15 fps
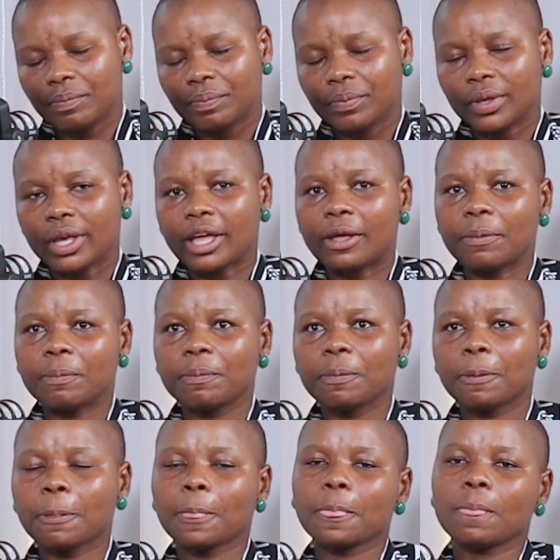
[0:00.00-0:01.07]
Yeah.
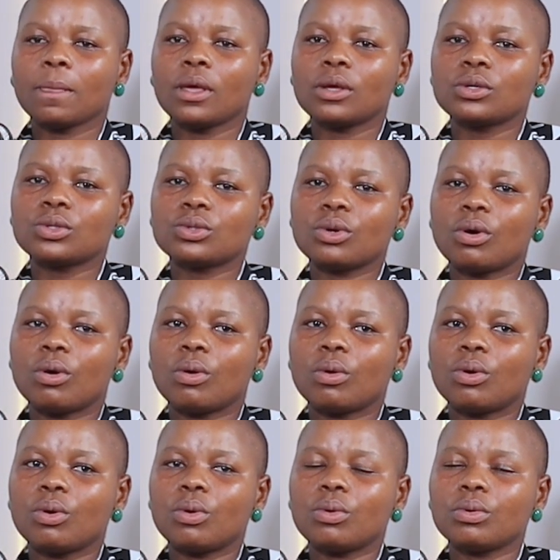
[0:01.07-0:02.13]

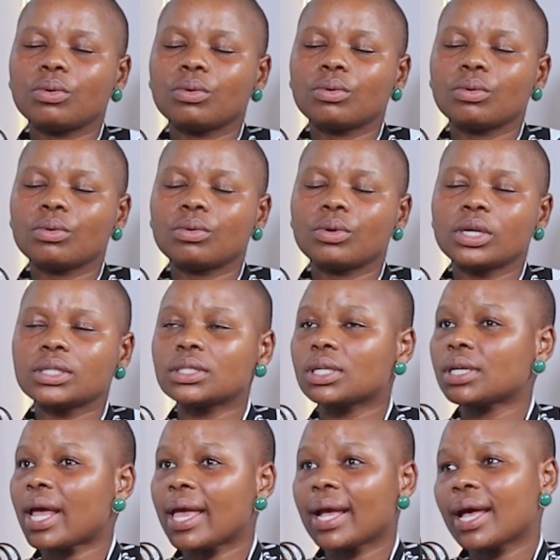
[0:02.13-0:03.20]
So he
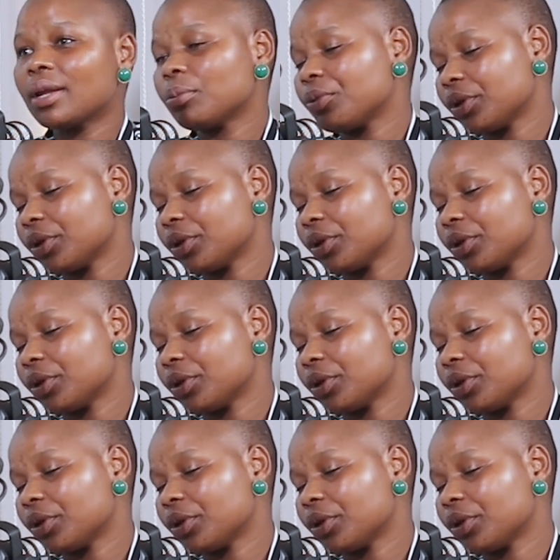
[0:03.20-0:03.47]
said, I can't